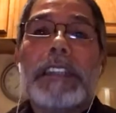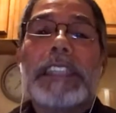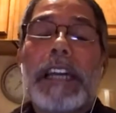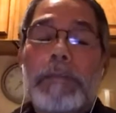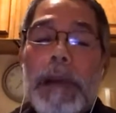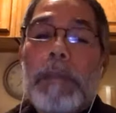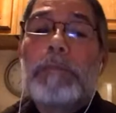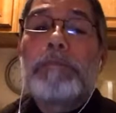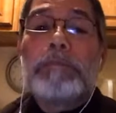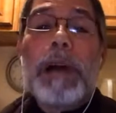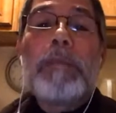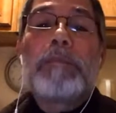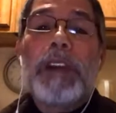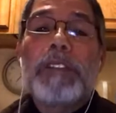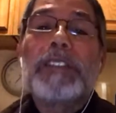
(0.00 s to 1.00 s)
yeah, my
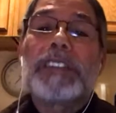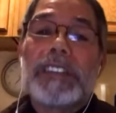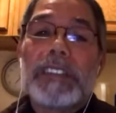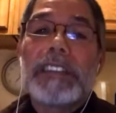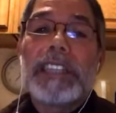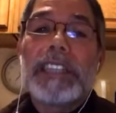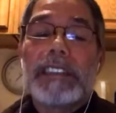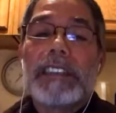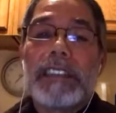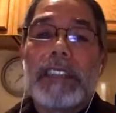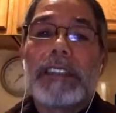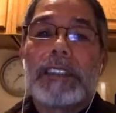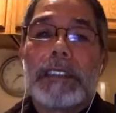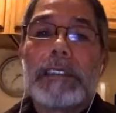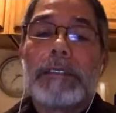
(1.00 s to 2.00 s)
preference is dancing on
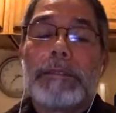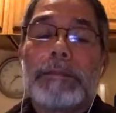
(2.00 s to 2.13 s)
two.